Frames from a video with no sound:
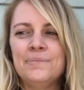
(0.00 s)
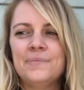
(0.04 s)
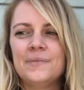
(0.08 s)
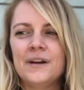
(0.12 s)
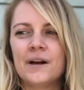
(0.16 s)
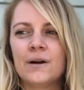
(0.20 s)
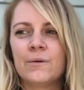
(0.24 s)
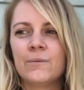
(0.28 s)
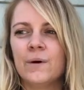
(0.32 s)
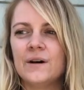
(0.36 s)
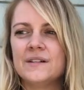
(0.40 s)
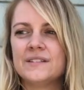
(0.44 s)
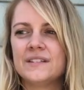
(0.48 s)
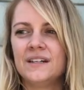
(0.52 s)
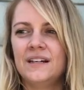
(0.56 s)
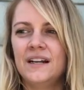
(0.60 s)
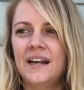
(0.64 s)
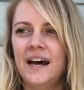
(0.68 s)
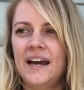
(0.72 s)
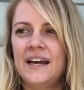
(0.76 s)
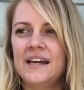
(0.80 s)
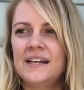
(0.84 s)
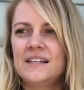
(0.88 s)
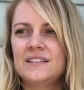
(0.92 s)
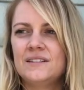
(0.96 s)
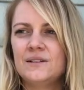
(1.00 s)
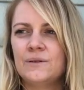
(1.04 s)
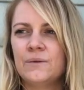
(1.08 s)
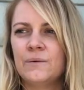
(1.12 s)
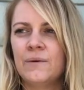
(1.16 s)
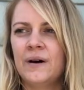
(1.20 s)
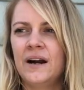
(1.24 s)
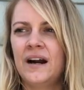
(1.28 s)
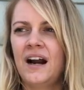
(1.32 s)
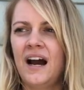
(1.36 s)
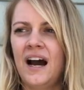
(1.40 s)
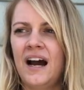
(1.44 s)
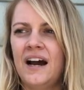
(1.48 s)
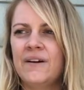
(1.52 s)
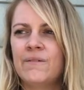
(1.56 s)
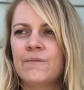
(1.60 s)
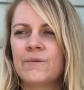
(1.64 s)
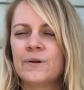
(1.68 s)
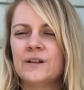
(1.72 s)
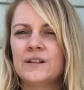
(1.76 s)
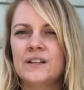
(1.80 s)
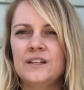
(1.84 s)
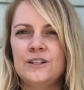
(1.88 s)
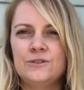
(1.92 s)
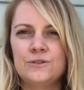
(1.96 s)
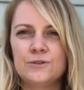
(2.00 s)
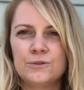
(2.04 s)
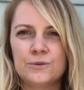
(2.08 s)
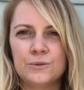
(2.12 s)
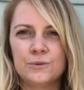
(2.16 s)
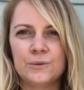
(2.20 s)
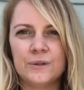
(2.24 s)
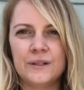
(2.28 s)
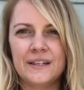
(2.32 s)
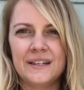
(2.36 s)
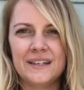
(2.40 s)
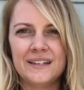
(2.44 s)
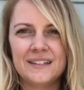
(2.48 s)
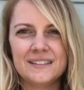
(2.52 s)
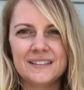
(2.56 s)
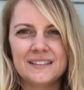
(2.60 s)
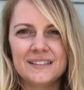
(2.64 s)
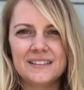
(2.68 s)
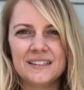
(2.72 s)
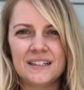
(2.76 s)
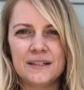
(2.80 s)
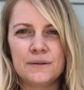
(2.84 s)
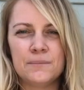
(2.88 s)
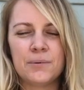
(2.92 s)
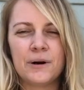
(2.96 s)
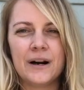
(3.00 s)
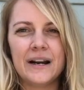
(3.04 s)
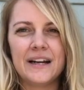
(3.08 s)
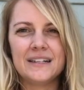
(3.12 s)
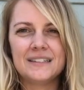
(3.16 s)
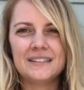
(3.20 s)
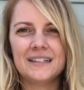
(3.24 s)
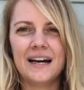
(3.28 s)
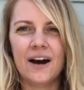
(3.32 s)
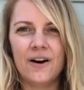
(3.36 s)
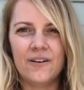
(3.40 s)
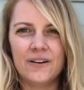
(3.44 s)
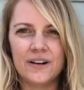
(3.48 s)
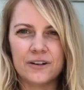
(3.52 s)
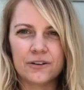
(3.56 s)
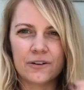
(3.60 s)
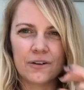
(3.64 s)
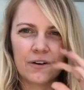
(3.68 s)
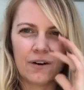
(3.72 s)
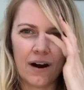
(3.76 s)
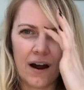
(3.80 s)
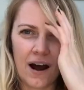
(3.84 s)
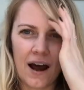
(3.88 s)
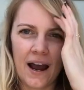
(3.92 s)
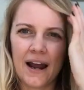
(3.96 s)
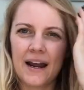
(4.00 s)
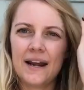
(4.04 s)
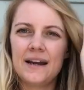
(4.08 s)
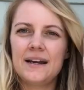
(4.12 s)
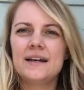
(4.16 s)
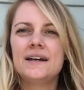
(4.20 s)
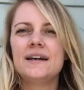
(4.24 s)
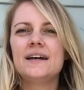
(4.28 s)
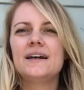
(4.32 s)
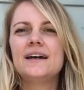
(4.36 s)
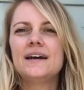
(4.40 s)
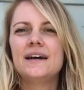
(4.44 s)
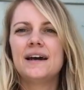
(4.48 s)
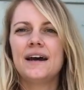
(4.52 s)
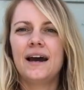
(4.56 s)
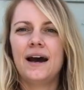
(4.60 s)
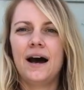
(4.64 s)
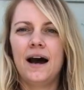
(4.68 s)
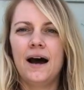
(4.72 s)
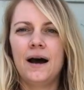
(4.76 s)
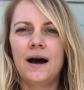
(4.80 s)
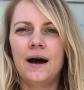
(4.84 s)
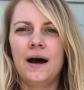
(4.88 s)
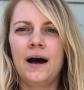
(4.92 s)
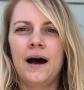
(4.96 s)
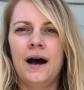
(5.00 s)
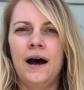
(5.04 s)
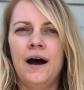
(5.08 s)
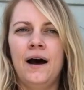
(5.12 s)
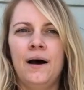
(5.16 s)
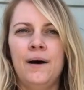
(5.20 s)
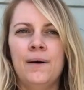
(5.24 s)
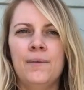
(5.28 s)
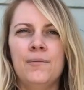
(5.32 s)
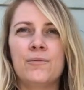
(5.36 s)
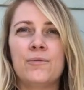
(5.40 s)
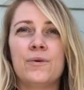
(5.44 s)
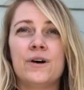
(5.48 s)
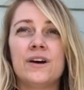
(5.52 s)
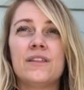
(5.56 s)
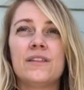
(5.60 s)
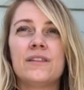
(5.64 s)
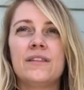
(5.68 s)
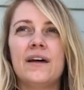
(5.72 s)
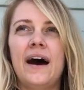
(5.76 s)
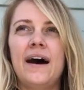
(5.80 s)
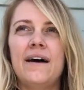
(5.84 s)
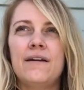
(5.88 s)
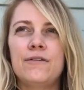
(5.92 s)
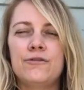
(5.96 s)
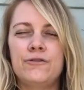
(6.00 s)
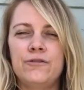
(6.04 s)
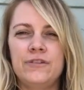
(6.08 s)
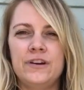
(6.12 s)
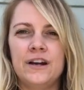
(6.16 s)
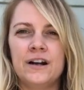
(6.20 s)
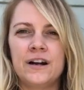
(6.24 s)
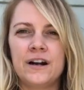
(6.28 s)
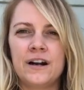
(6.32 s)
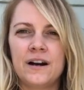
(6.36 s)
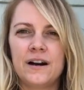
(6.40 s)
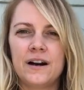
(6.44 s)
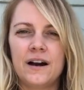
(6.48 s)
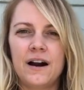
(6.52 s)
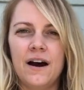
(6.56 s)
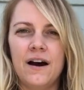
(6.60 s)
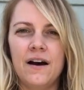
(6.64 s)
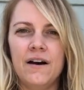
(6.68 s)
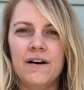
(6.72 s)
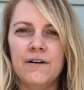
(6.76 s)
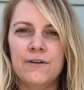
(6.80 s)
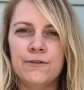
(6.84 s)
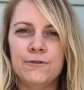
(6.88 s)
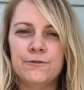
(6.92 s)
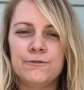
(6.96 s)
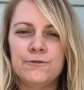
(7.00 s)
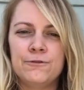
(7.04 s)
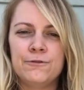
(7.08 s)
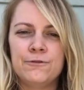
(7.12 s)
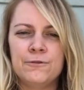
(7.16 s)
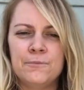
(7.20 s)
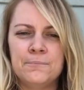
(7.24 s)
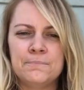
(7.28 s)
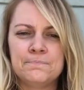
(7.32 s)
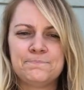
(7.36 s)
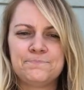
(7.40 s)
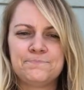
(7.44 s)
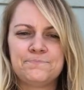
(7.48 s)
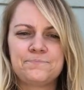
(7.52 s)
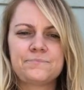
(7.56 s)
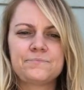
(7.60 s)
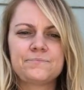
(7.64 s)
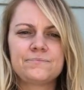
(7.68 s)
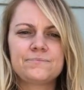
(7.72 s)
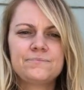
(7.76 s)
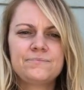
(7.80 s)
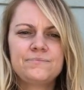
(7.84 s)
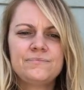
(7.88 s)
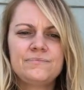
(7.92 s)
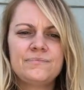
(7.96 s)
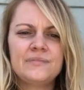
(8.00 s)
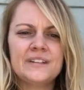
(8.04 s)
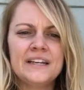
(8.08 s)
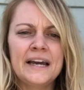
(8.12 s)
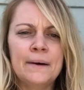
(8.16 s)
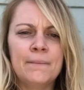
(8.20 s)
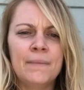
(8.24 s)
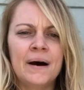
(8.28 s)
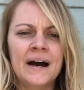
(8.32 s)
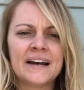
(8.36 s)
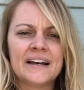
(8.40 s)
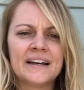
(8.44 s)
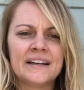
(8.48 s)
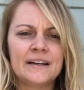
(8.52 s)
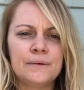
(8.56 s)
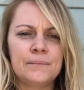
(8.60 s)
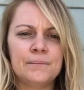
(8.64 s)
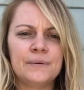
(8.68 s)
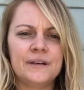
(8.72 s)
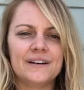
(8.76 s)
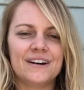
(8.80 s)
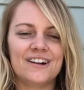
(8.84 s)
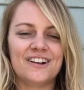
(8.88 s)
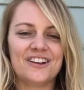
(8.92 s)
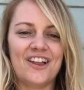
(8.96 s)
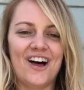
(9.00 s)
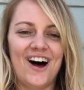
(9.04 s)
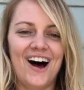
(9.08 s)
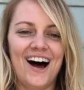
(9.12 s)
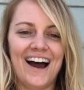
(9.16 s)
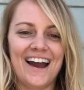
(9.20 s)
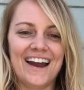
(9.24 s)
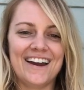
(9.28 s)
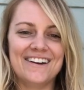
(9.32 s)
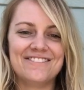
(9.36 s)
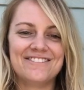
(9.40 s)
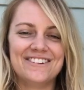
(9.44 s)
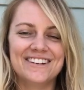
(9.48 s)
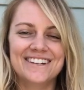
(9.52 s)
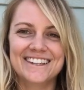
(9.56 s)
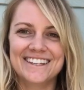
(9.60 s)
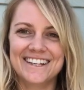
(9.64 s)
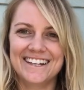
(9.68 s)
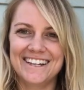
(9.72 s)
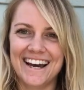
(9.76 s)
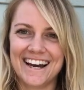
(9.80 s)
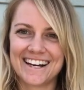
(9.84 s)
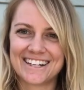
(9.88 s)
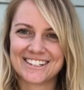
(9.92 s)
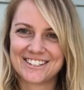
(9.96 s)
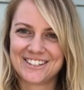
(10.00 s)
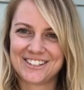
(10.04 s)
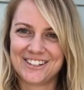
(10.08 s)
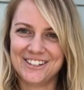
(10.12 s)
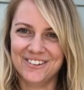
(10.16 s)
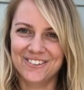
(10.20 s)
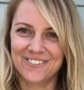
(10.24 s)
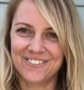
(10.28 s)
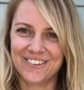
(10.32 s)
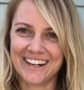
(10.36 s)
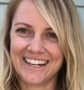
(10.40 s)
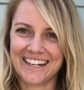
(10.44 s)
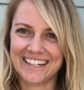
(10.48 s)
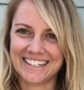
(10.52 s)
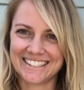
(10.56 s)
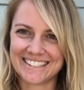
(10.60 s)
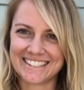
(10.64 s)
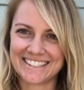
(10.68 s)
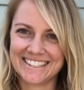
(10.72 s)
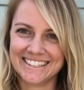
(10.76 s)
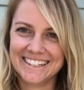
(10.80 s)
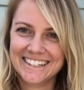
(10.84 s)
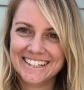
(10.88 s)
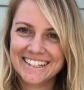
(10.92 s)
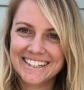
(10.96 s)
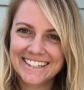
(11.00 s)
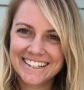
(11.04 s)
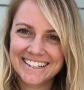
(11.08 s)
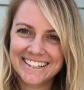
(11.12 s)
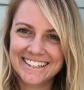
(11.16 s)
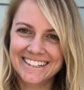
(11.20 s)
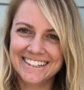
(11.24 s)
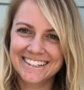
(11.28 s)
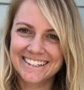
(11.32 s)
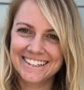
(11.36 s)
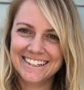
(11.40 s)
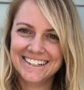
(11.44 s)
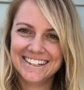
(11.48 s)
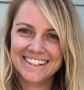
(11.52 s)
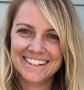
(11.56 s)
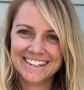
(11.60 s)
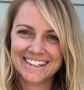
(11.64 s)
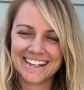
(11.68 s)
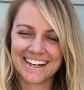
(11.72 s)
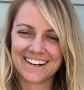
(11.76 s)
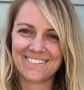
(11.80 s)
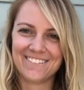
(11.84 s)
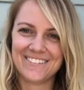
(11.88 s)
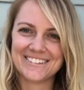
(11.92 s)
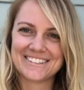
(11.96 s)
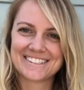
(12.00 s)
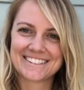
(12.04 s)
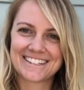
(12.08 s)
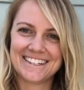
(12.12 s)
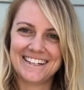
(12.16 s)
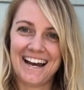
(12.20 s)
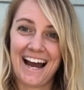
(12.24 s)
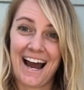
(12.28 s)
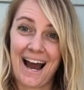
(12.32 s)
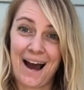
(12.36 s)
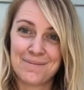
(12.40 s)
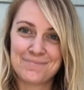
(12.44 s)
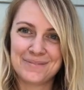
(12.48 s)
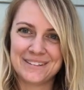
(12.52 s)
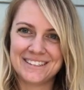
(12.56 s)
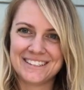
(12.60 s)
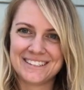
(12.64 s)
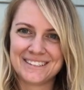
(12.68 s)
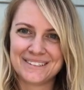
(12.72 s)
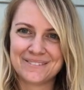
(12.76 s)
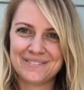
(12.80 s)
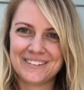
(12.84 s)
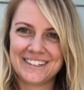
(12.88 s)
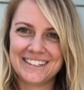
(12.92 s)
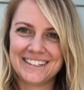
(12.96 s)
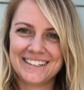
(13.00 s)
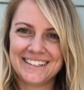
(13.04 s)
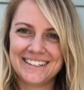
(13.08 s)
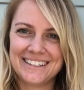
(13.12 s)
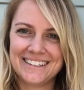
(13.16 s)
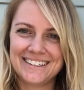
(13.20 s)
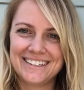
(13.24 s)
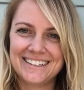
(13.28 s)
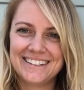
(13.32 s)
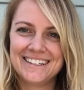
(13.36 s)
there was a night where I really truly did break down and cry, with that fear of, am I gonna be alive in the next 2 weeks? Like, what's gonna happen to me,